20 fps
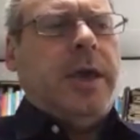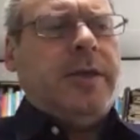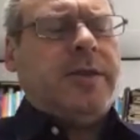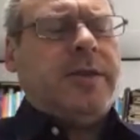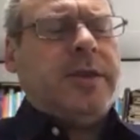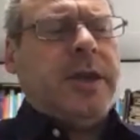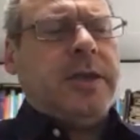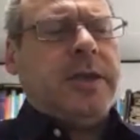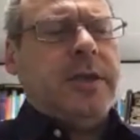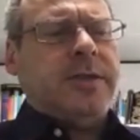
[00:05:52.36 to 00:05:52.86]
he
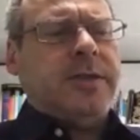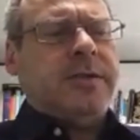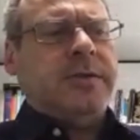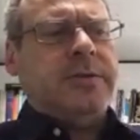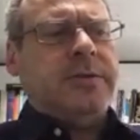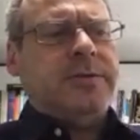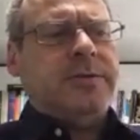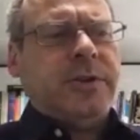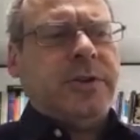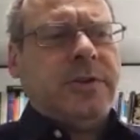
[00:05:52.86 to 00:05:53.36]
said,
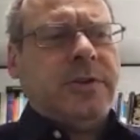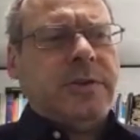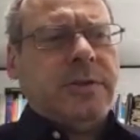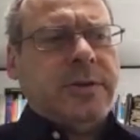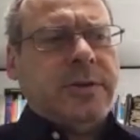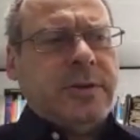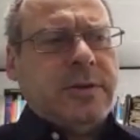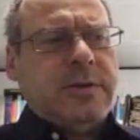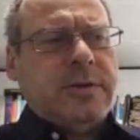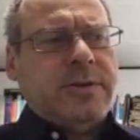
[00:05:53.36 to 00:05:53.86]
listen,
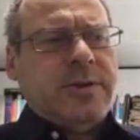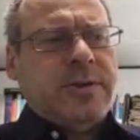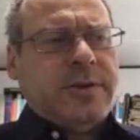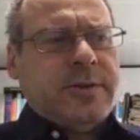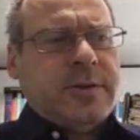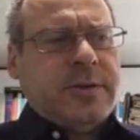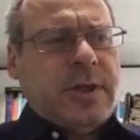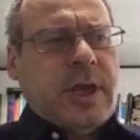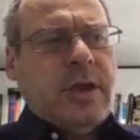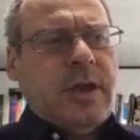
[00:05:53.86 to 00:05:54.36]

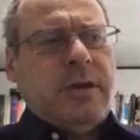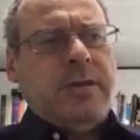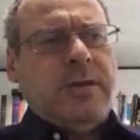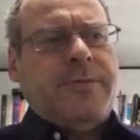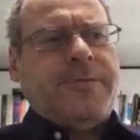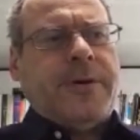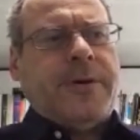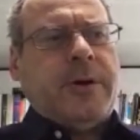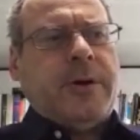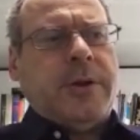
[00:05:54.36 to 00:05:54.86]
just stay on
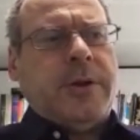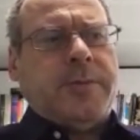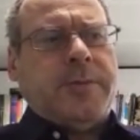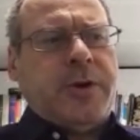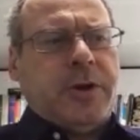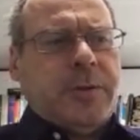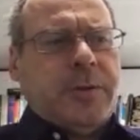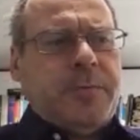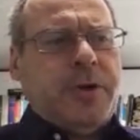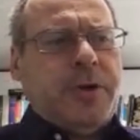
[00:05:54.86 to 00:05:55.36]
the phone. I'm
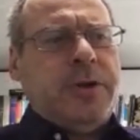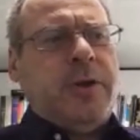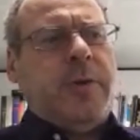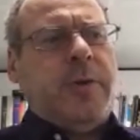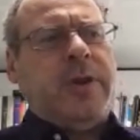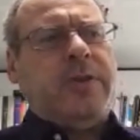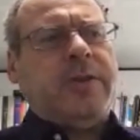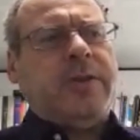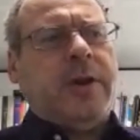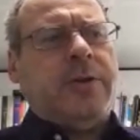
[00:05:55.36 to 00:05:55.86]
going to put
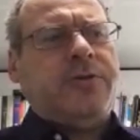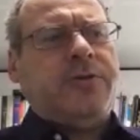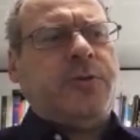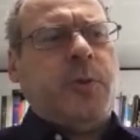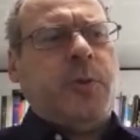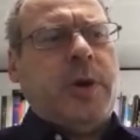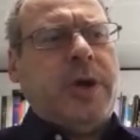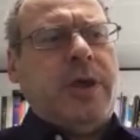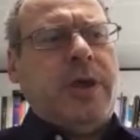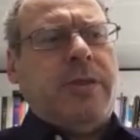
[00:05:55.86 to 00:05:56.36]
you in
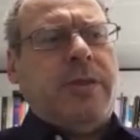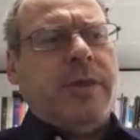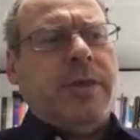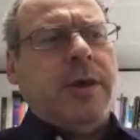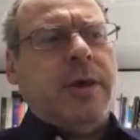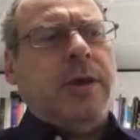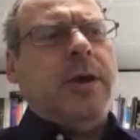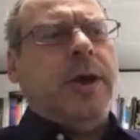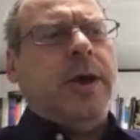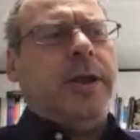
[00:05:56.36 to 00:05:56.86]
touch with,
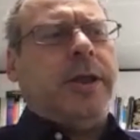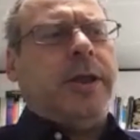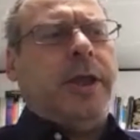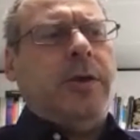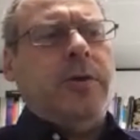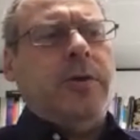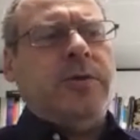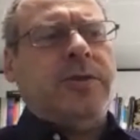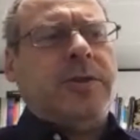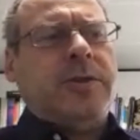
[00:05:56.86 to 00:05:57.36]
and
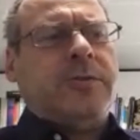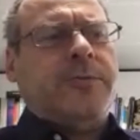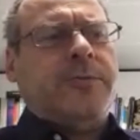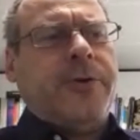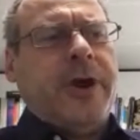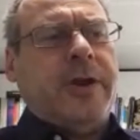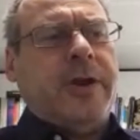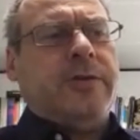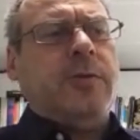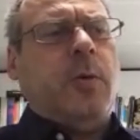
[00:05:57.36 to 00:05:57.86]
he used this
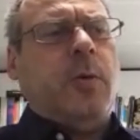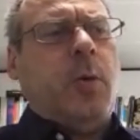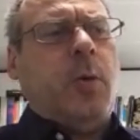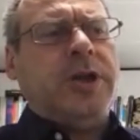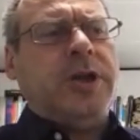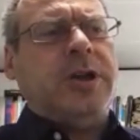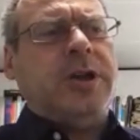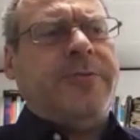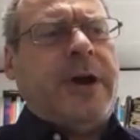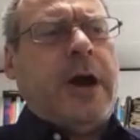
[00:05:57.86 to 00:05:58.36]
phrase,
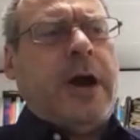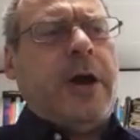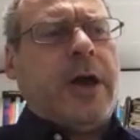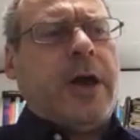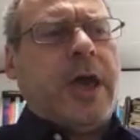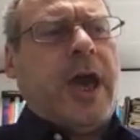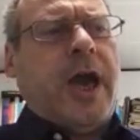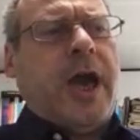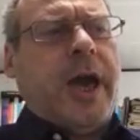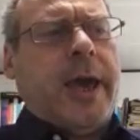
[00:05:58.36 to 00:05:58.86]
one of
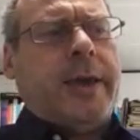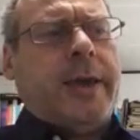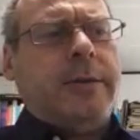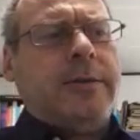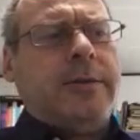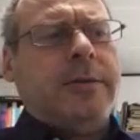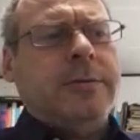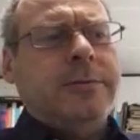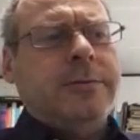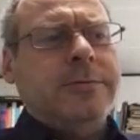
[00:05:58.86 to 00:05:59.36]
our
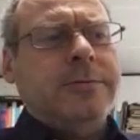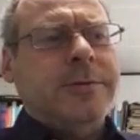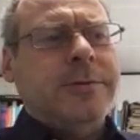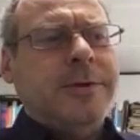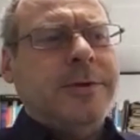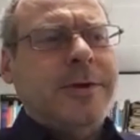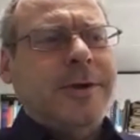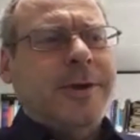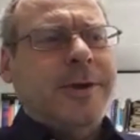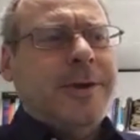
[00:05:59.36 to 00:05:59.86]
guys.
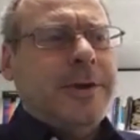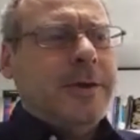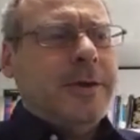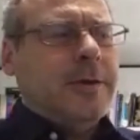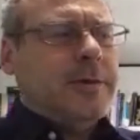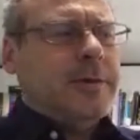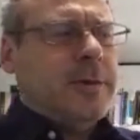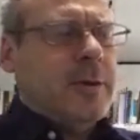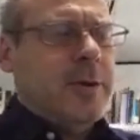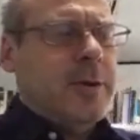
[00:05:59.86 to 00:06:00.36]

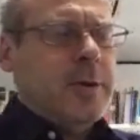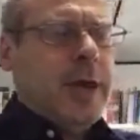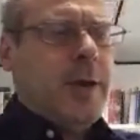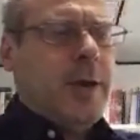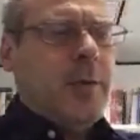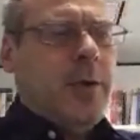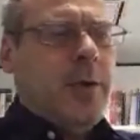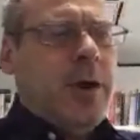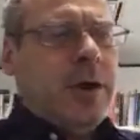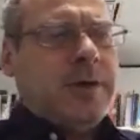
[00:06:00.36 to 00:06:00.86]
So who
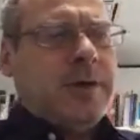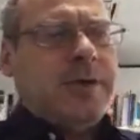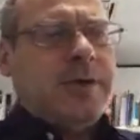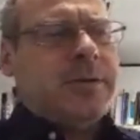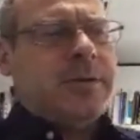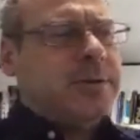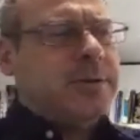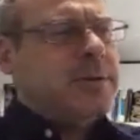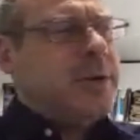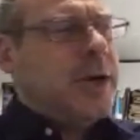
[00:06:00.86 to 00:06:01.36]
that
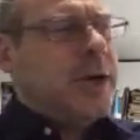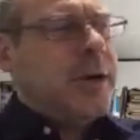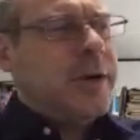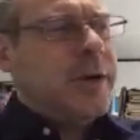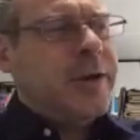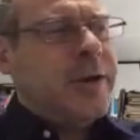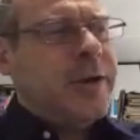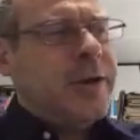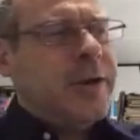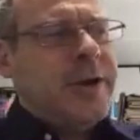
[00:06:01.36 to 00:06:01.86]
was,
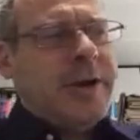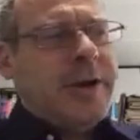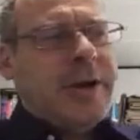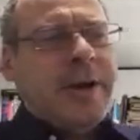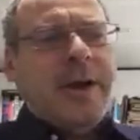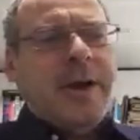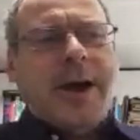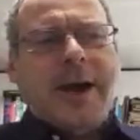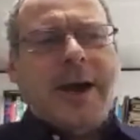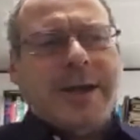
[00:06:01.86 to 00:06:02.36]

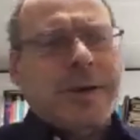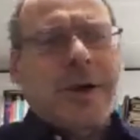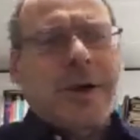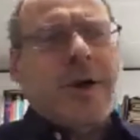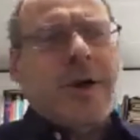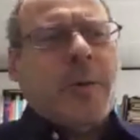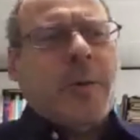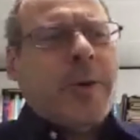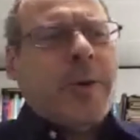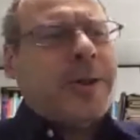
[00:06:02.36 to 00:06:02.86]
I don't
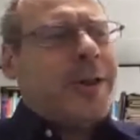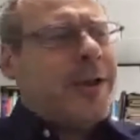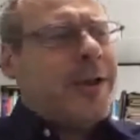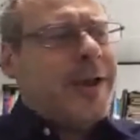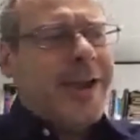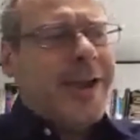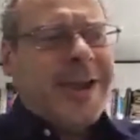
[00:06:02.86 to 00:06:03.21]
know, but